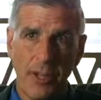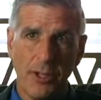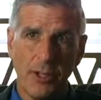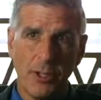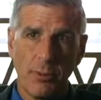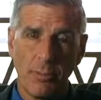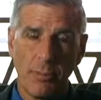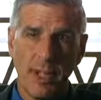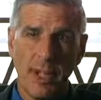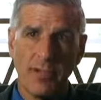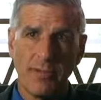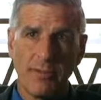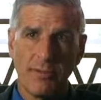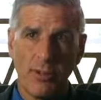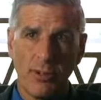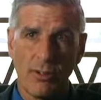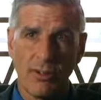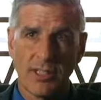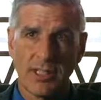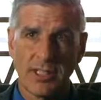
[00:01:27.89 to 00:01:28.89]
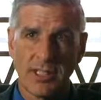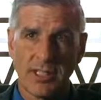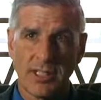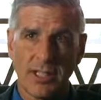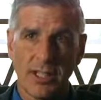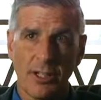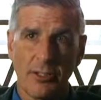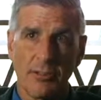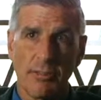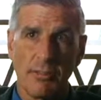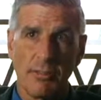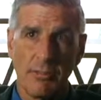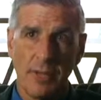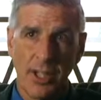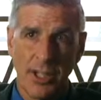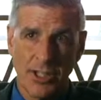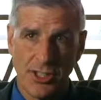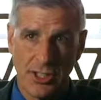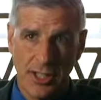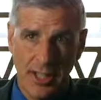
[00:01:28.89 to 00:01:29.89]
Your main focus is on
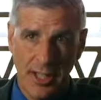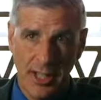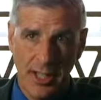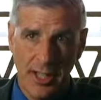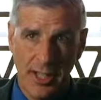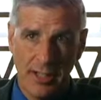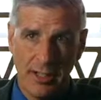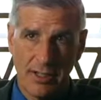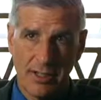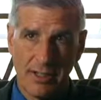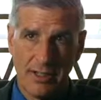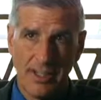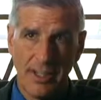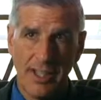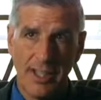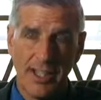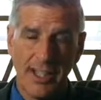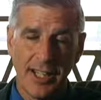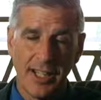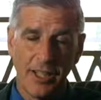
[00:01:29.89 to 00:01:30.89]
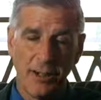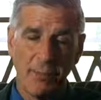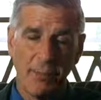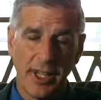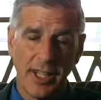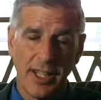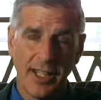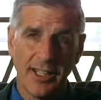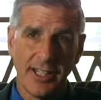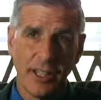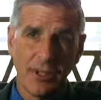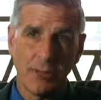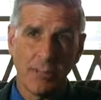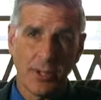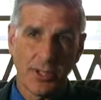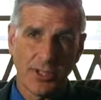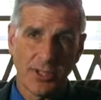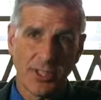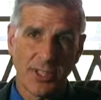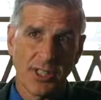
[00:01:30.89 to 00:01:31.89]
patient care and on making that
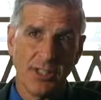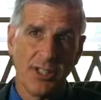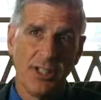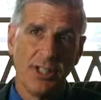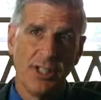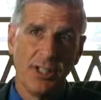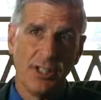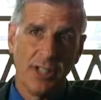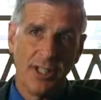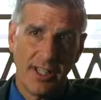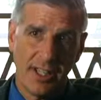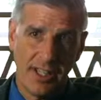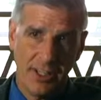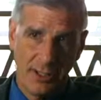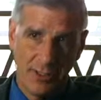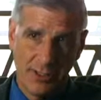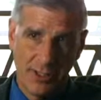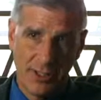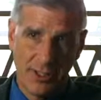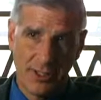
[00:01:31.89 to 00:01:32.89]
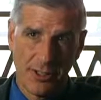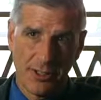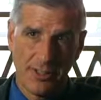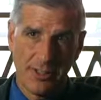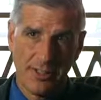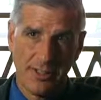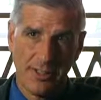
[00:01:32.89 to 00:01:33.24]
person healthier.